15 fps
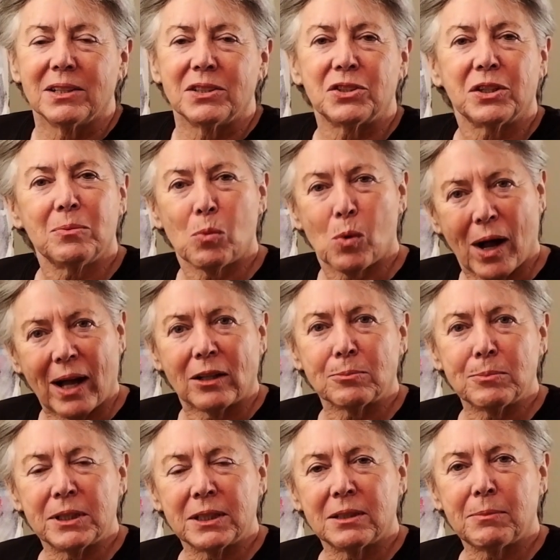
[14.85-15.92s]
Jim
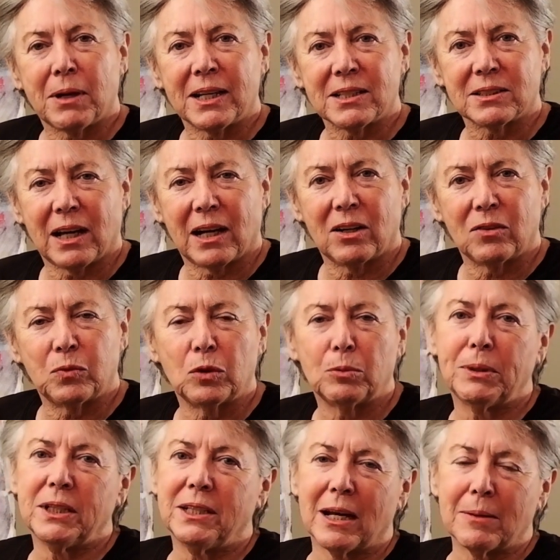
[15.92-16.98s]
Wildman and myself will
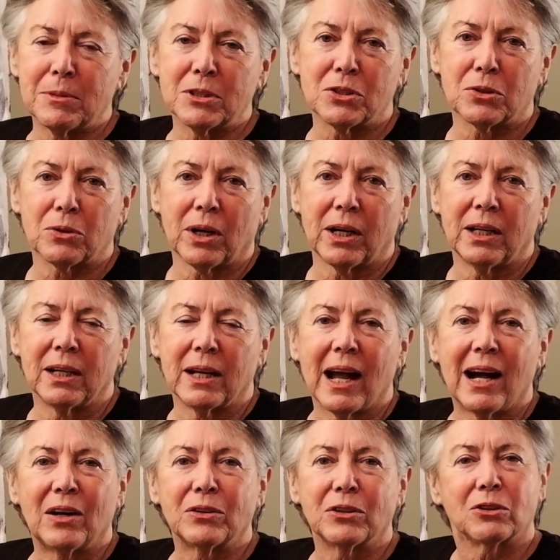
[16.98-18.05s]
be demonstrating
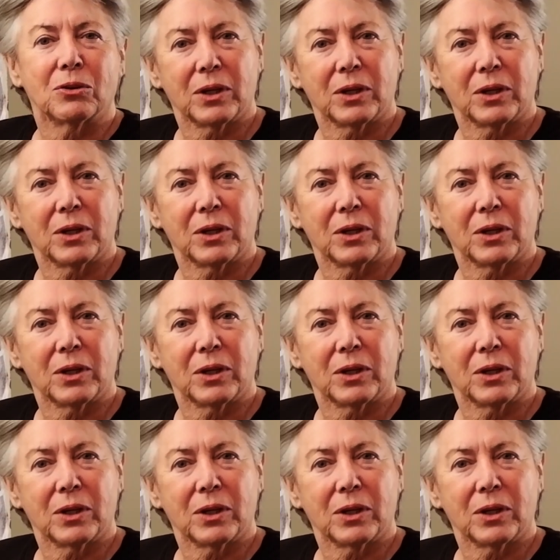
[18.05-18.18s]
how to